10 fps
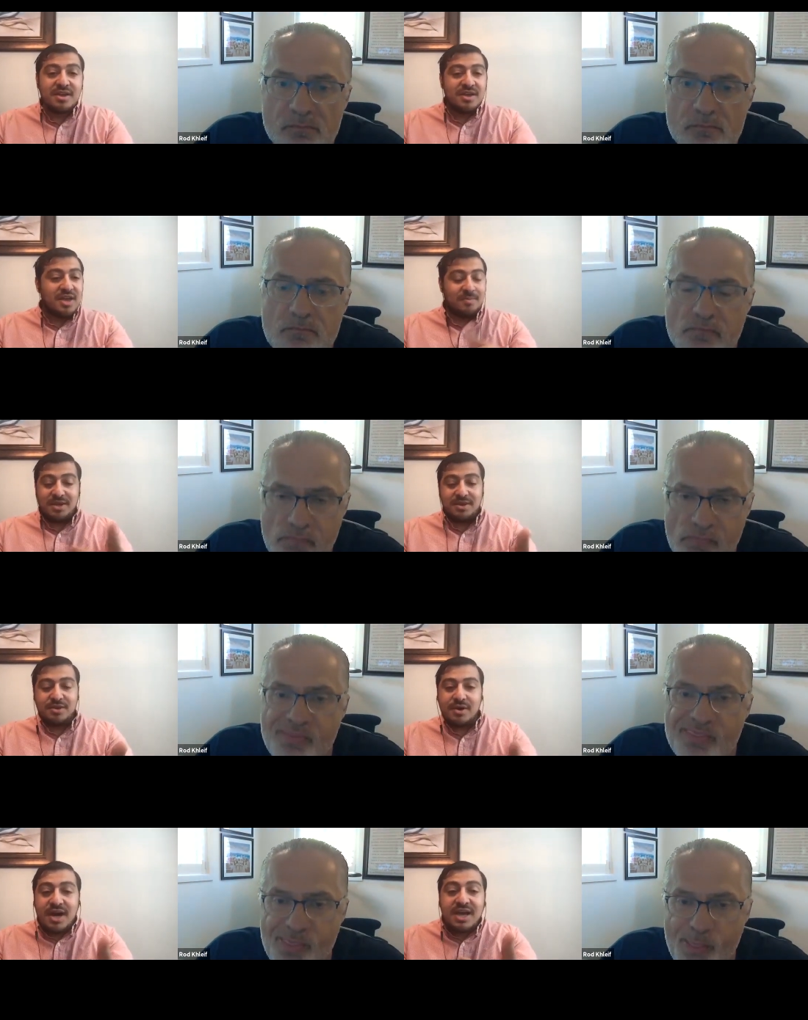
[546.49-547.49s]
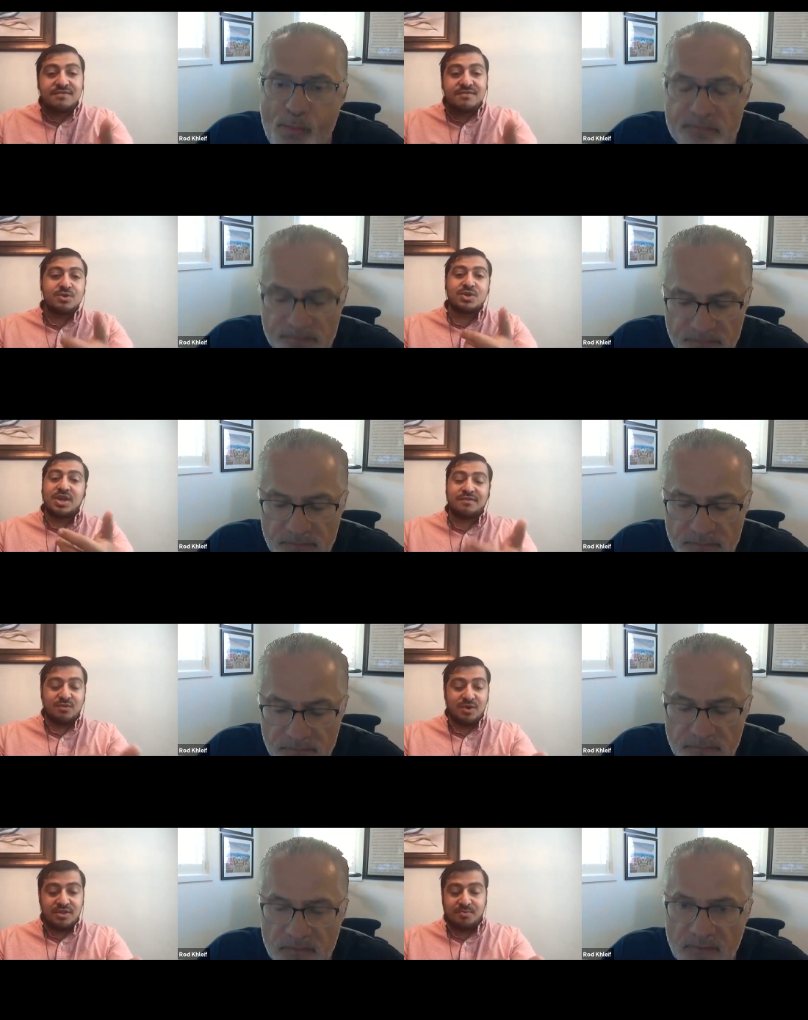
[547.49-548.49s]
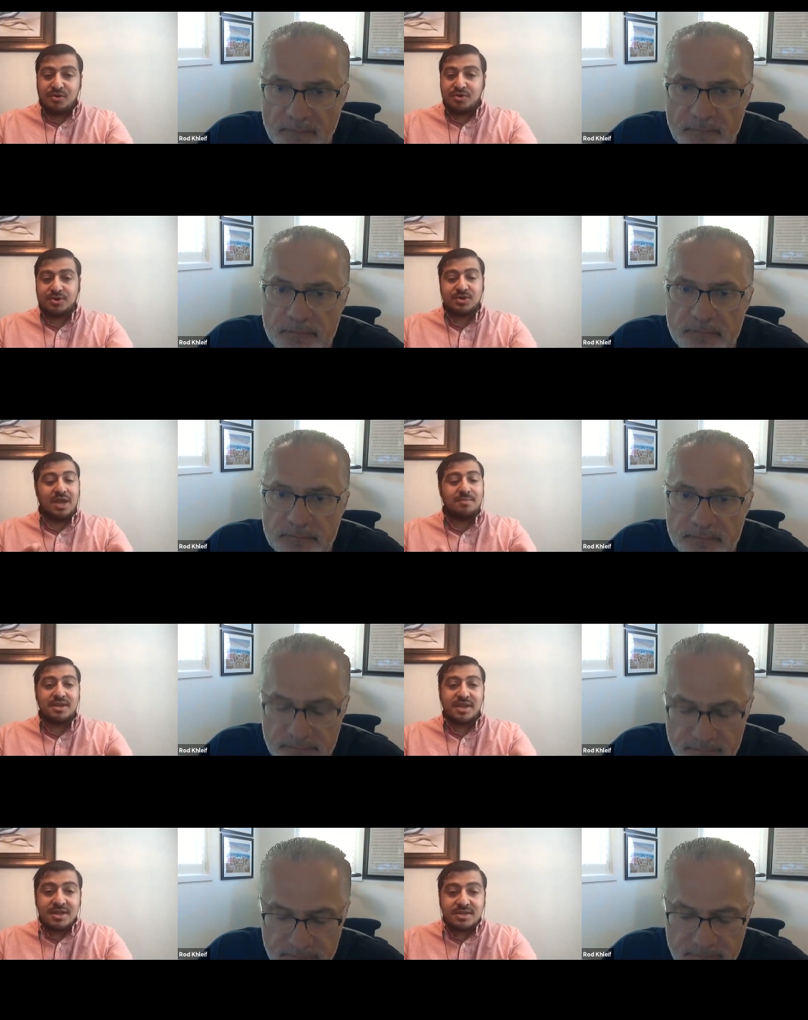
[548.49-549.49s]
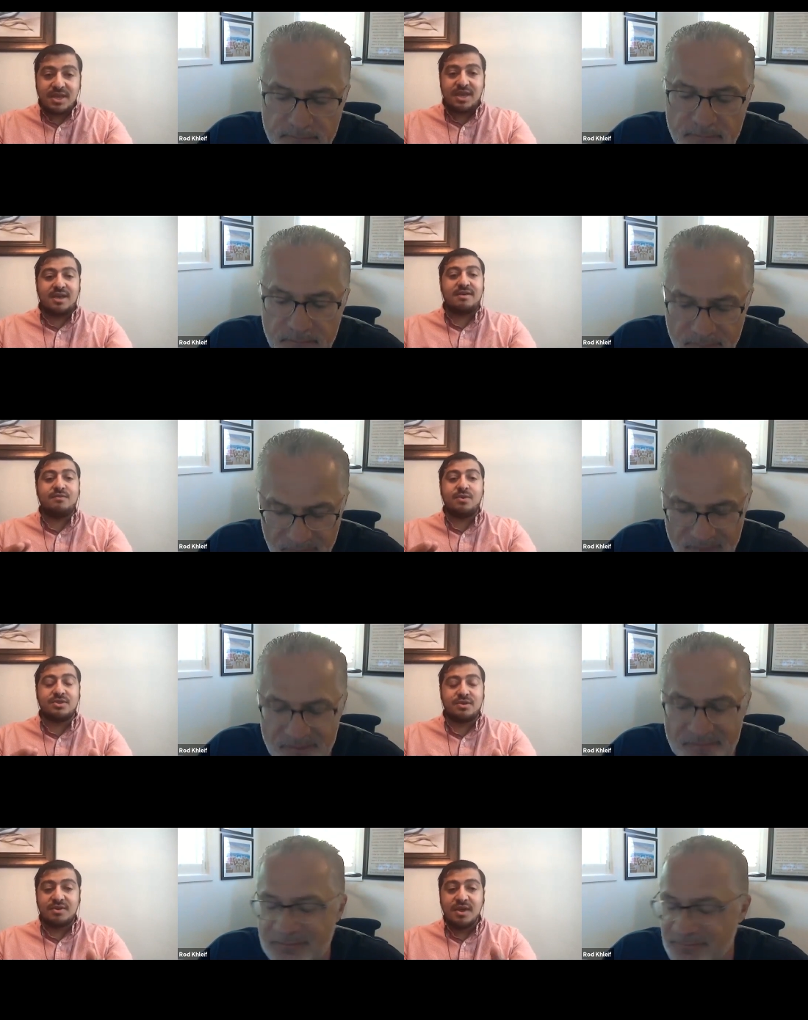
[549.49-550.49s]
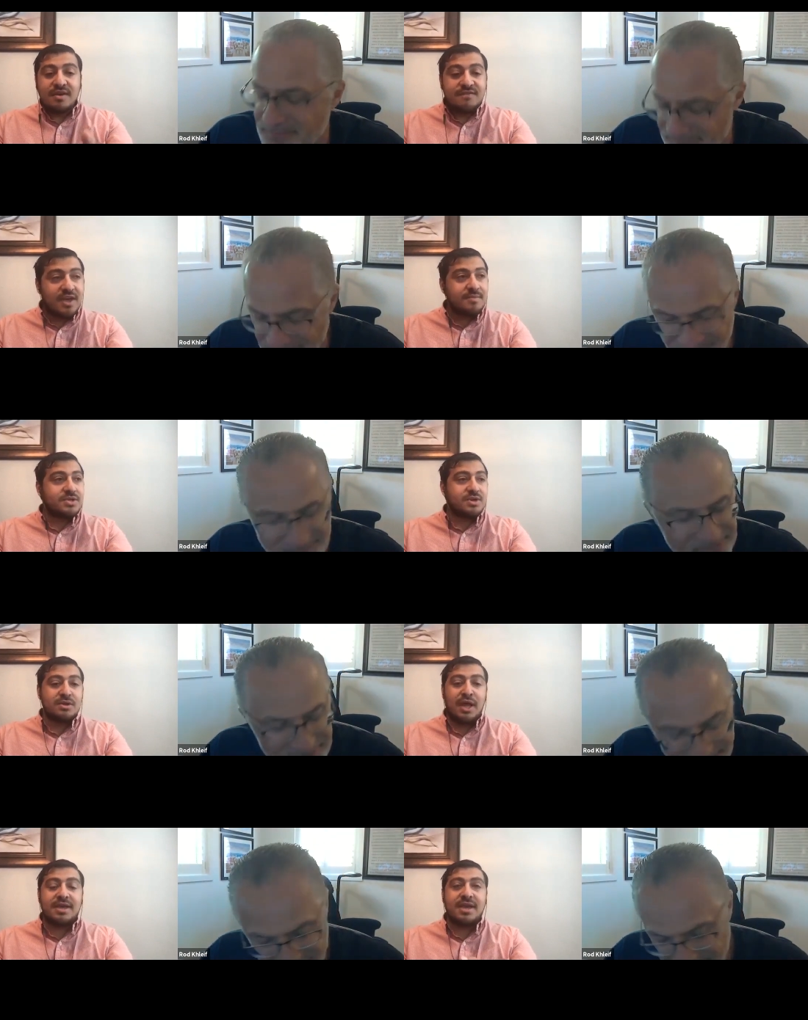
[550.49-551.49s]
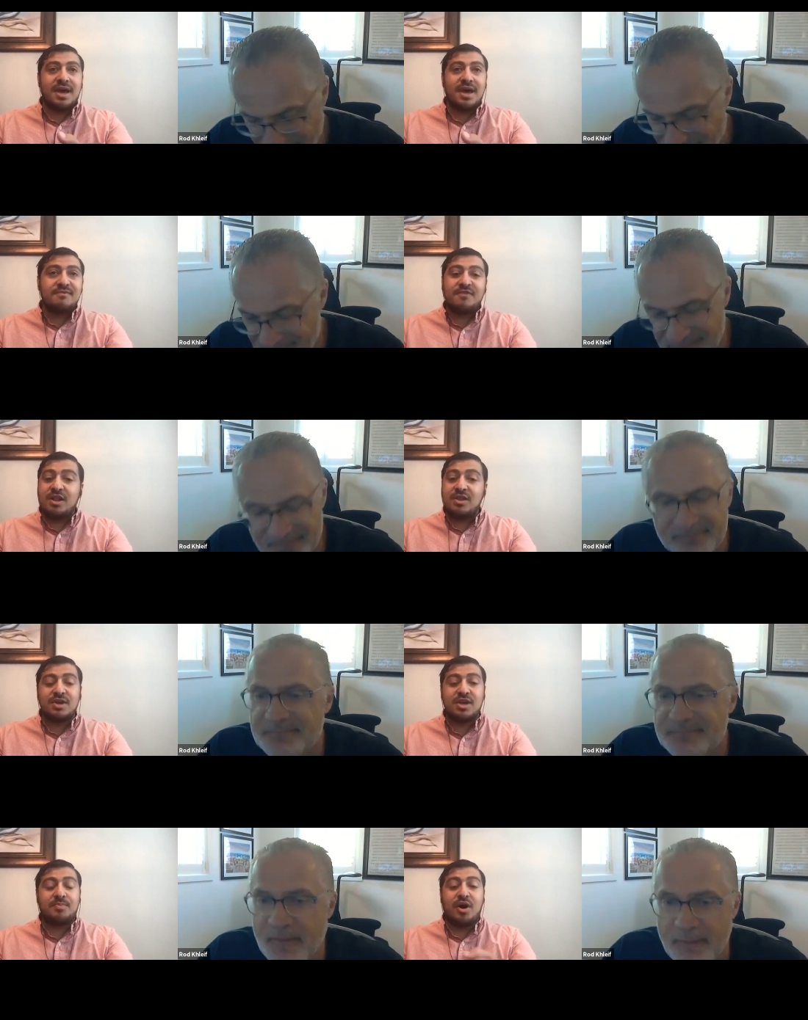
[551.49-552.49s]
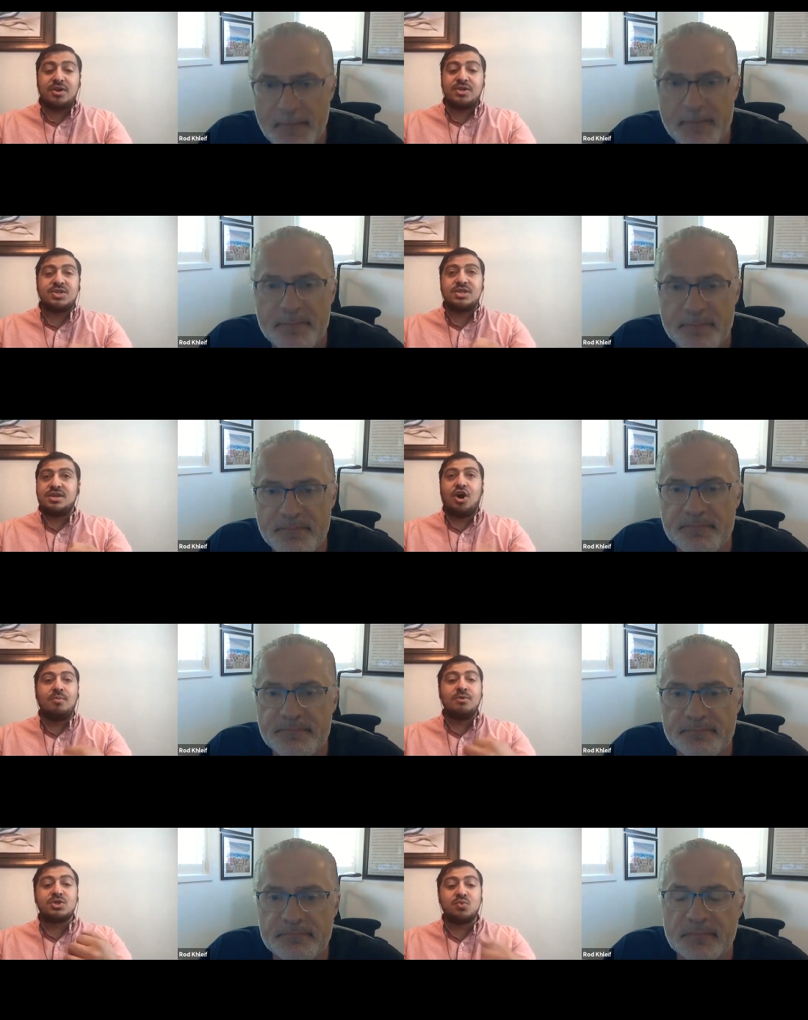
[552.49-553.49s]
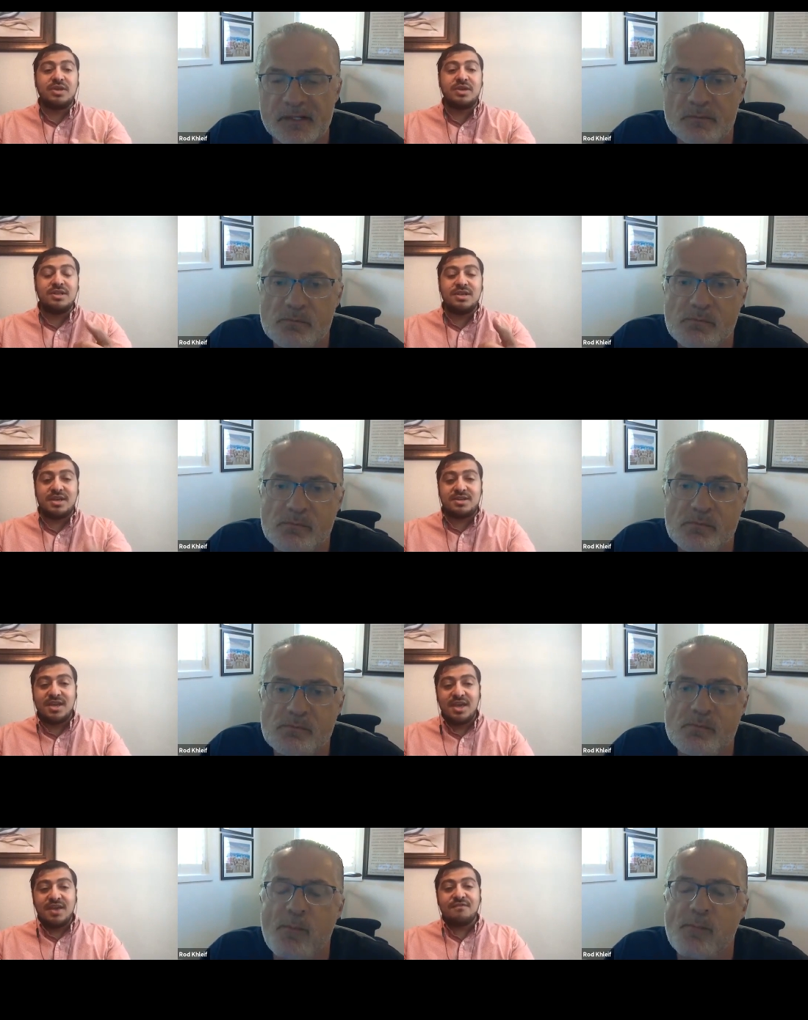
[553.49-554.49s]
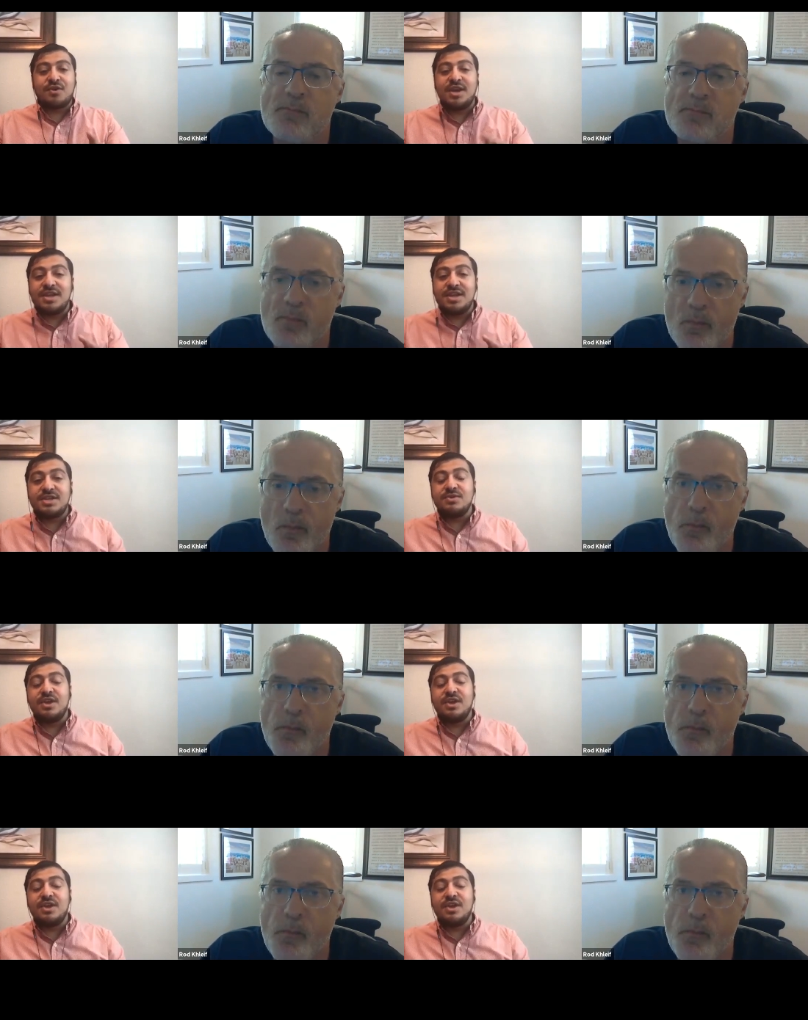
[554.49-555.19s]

Speaker 1: I mean, you know, I have notes on every one of the brokers, how many kids they have, what their families are like, and I'm following up honestly almost weekly. And for any deal that we